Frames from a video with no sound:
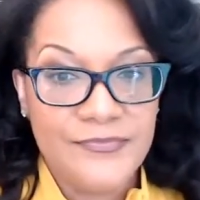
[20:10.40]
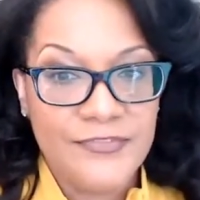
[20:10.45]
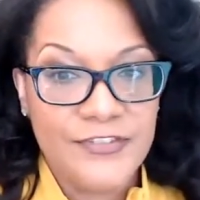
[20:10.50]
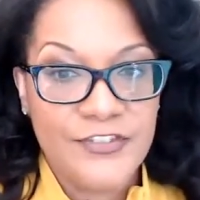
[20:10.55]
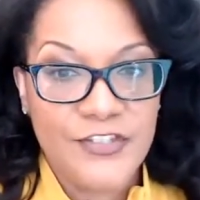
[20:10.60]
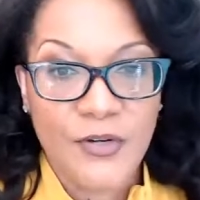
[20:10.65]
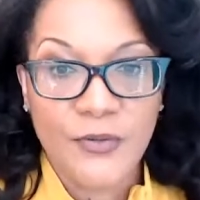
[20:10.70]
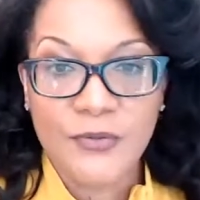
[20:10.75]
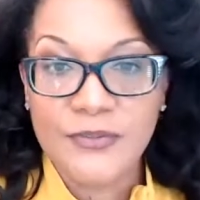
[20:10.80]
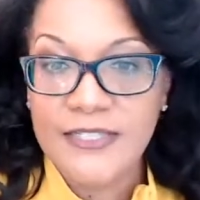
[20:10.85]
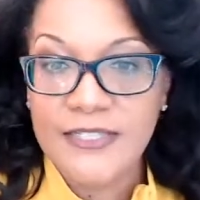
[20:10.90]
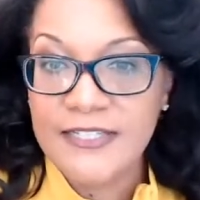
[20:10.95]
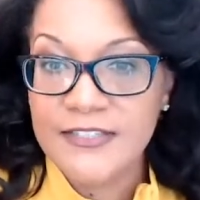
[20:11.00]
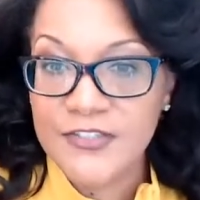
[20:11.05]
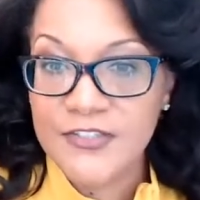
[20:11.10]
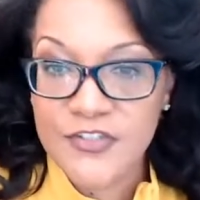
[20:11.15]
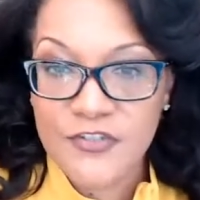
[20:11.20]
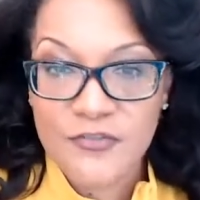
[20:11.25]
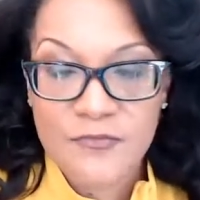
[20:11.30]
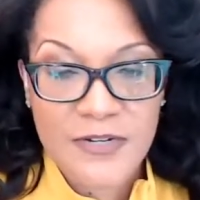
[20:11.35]
don't let
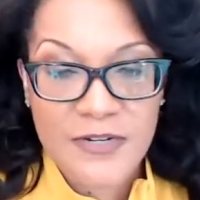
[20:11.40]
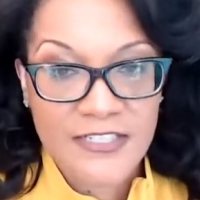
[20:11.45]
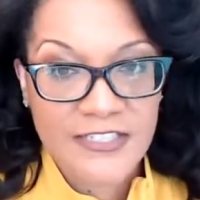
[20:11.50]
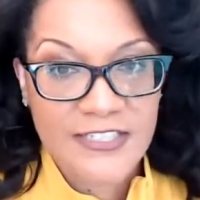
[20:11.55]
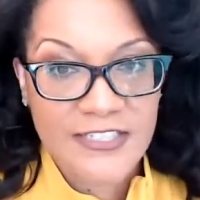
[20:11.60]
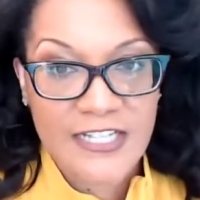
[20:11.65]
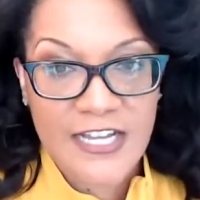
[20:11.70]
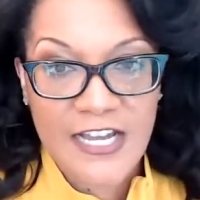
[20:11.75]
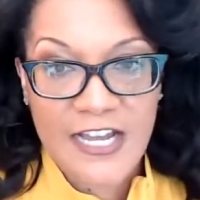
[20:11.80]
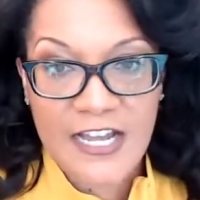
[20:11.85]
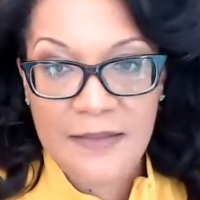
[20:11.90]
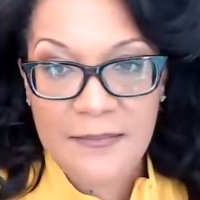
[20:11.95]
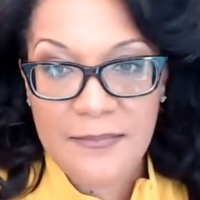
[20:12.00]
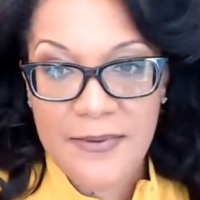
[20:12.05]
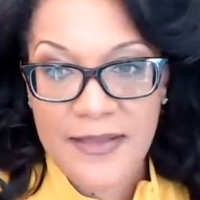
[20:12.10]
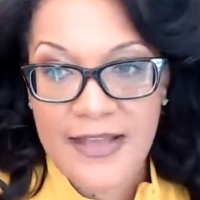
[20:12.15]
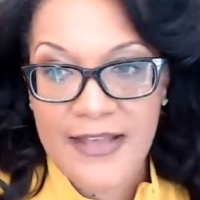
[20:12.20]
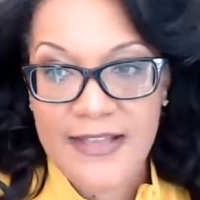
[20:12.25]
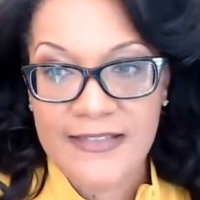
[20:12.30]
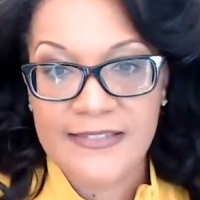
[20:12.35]
too much time
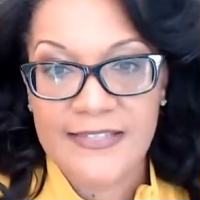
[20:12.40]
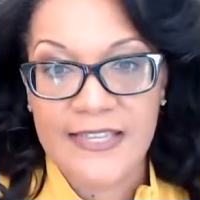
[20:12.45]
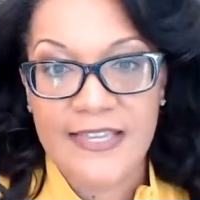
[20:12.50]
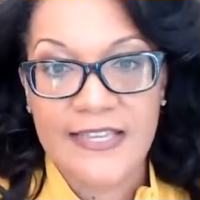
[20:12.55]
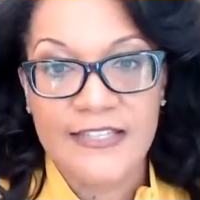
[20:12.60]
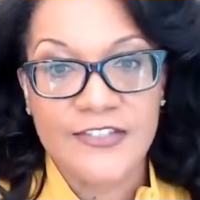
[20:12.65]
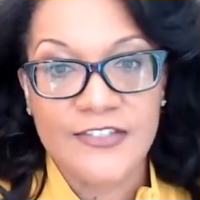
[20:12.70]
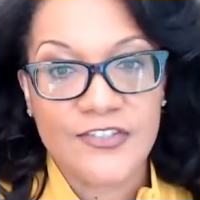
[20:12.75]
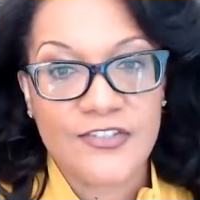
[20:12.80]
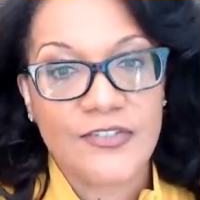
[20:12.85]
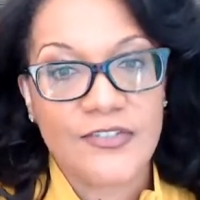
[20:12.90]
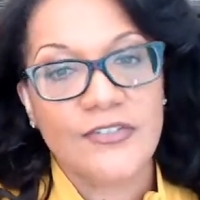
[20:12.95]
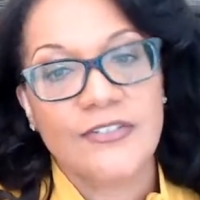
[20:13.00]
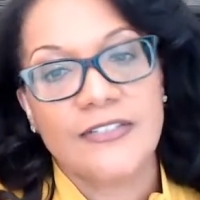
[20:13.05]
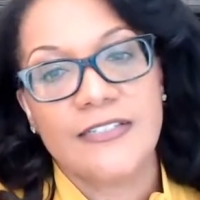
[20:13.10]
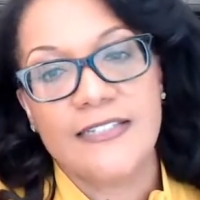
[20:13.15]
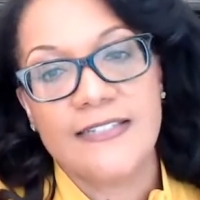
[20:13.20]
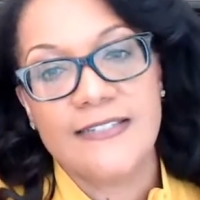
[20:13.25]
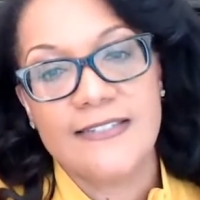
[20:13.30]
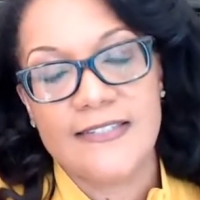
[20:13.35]
pass, and
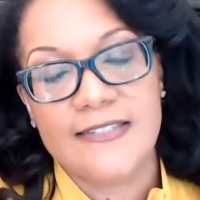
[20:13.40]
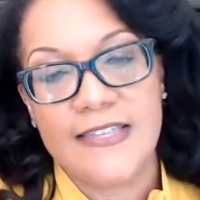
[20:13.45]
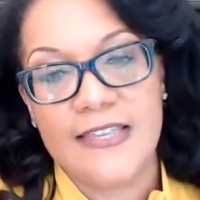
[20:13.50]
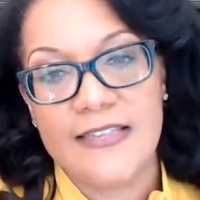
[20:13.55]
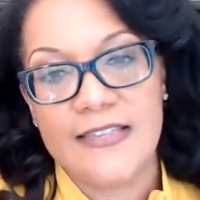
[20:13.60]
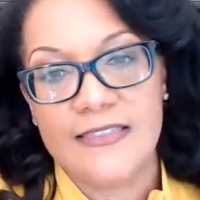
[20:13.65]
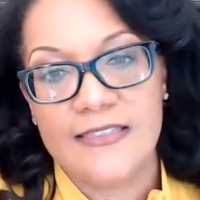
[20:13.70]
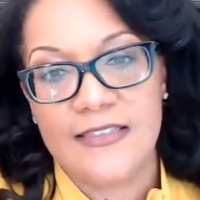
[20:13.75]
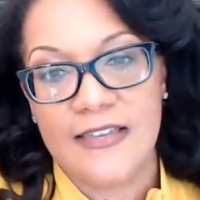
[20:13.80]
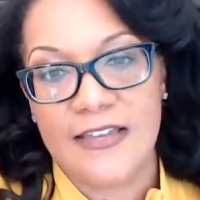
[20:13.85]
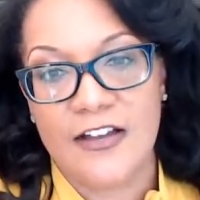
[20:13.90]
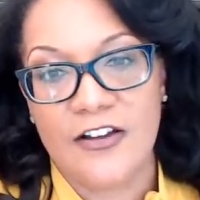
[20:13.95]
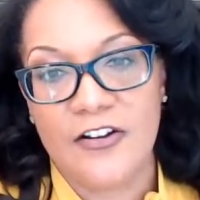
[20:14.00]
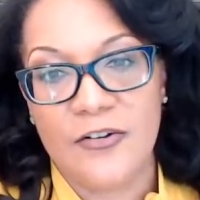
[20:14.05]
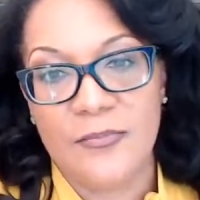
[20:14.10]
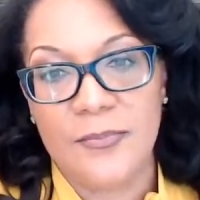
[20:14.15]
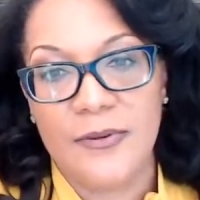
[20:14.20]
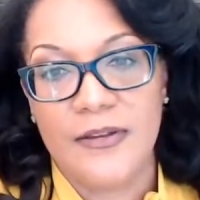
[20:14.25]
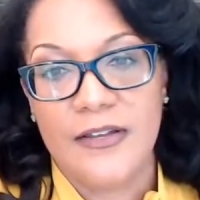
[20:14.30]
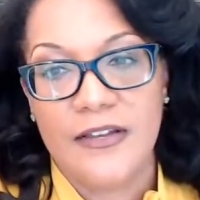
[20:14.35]
certainly seek the
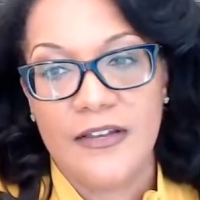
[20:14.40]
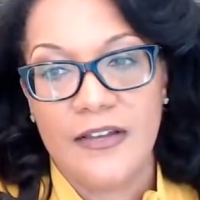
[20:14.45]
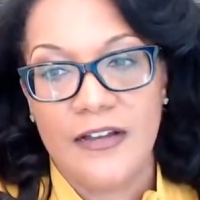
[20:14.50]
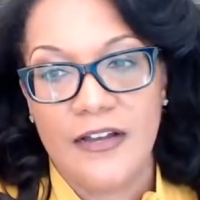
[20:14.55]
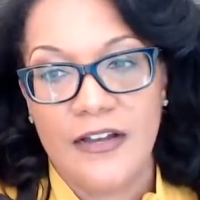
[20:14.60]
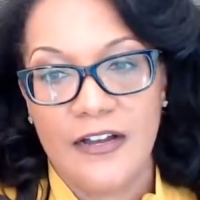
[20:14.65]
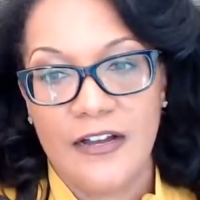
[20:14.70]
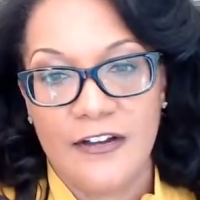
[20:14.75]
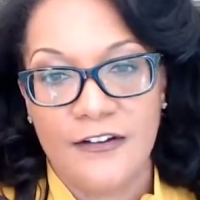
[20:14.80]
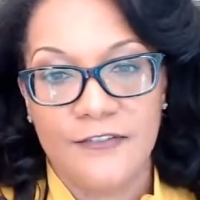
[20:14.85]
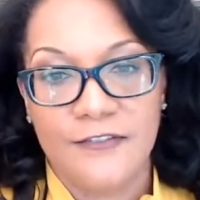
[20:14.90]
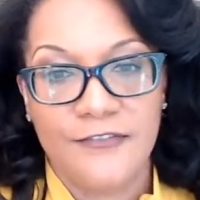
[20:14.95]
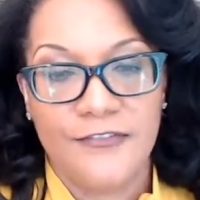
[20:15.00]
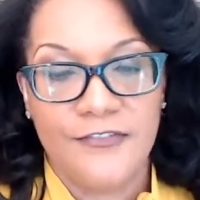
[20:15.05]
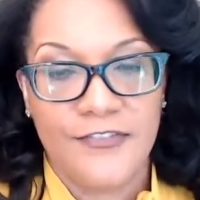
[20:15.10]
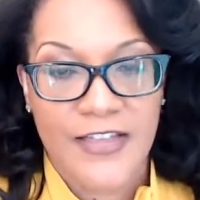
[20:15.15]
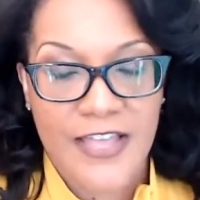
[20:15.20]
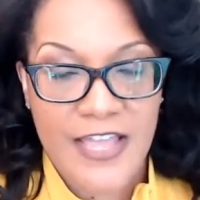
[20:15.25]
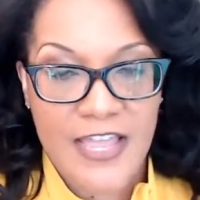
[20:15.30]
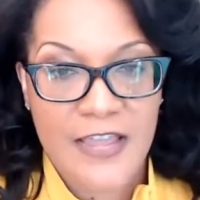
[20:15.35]
help of
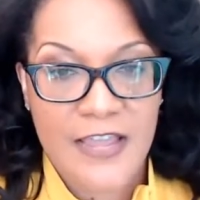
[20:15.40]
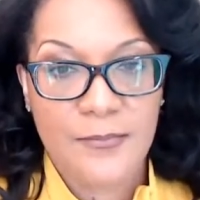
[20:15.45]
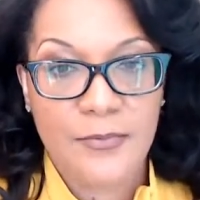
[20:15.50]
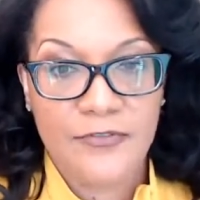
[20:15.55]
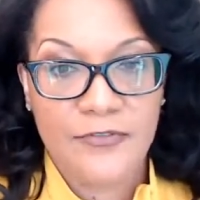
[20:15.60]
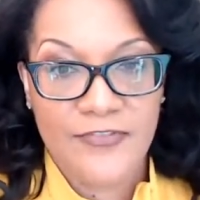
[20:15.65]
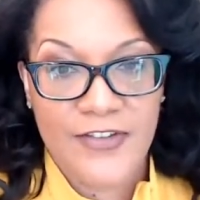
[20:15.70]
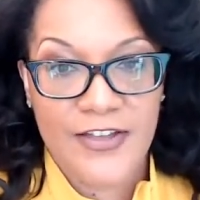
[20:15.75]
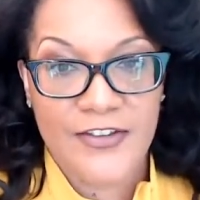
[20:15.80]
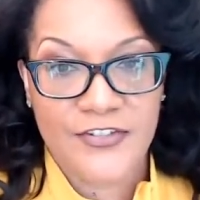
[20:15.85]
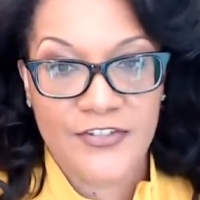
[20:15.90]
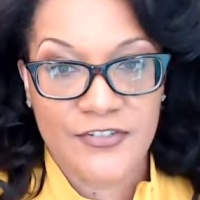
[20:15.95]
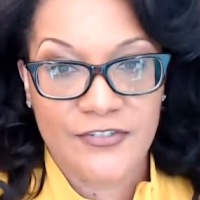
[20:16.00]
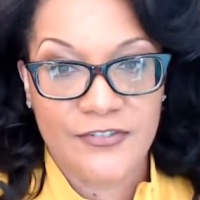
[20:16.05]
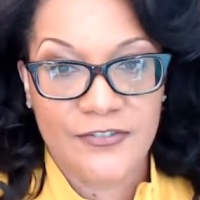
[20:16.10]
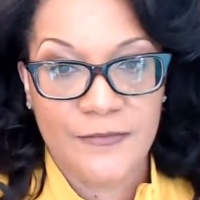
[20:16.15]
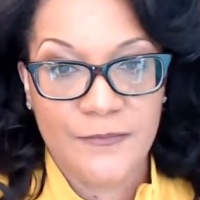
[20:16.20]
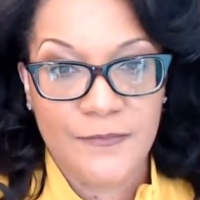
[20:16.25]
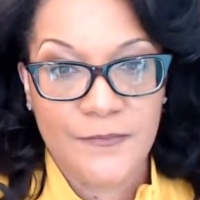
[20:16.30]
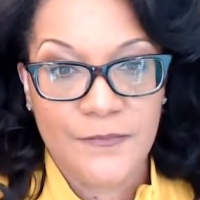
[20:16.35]
a
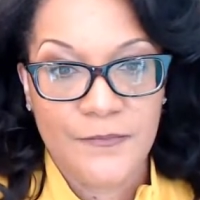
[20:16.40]
professional.